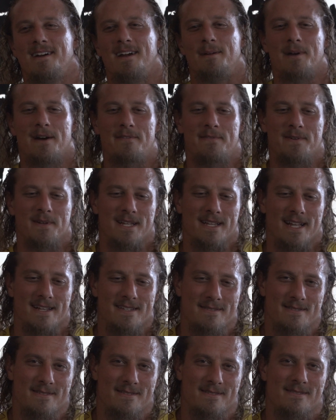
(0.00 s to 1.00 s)
I mean, I feel like
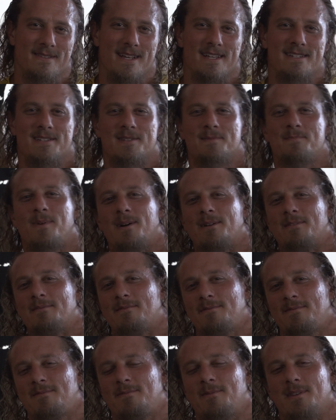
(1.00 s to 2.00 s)
that's just part of
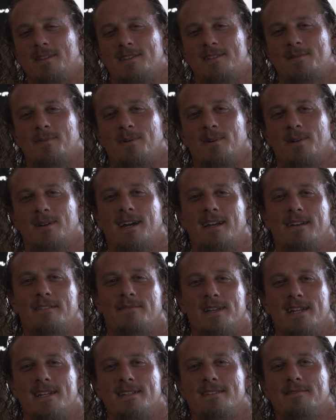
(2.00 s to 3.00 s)
what the sport kind of
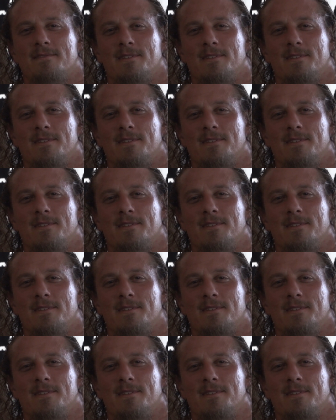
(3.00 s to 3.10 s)
needs.